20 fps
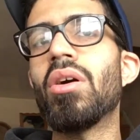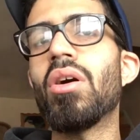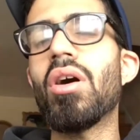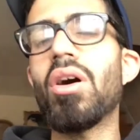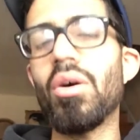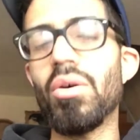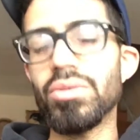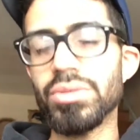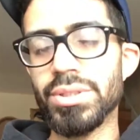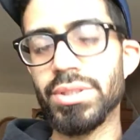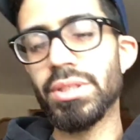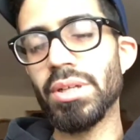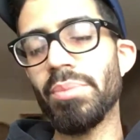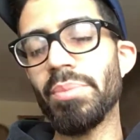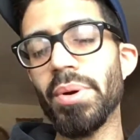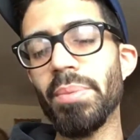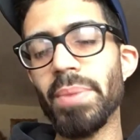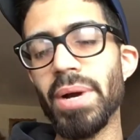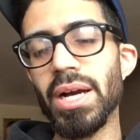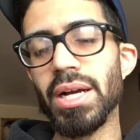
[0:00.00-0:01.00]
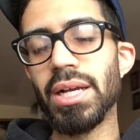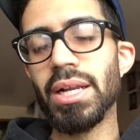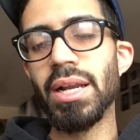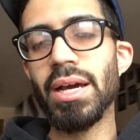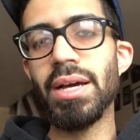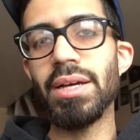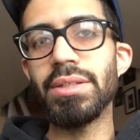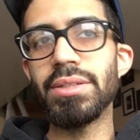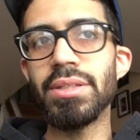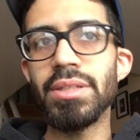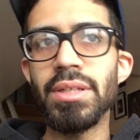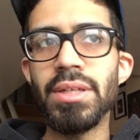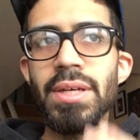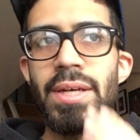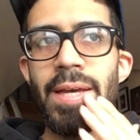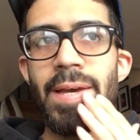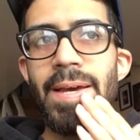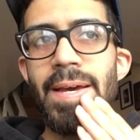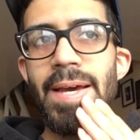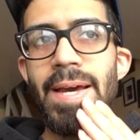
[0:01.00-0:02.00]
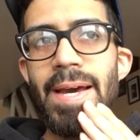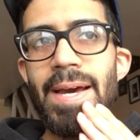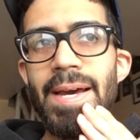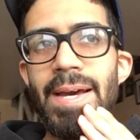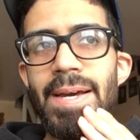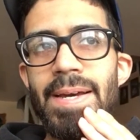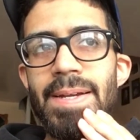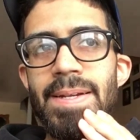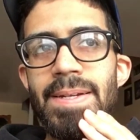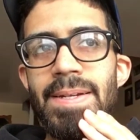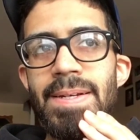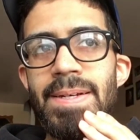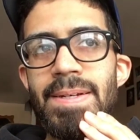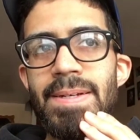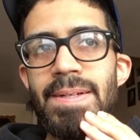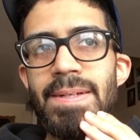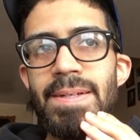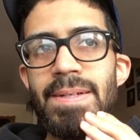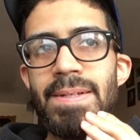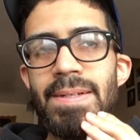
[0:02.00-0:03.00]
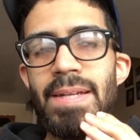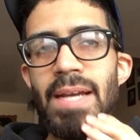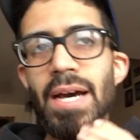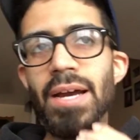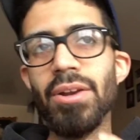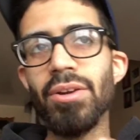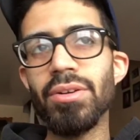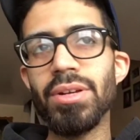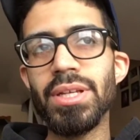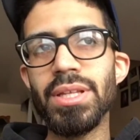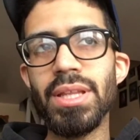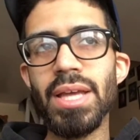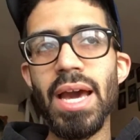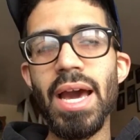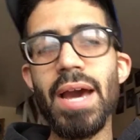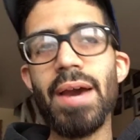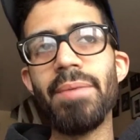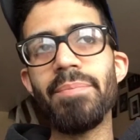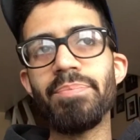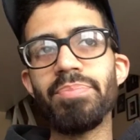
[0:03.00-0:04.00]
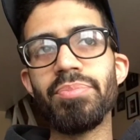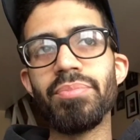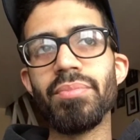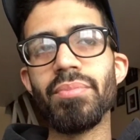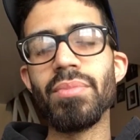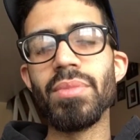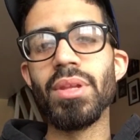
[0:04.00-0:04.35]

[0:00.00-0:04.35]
on some of my clients. And not only that,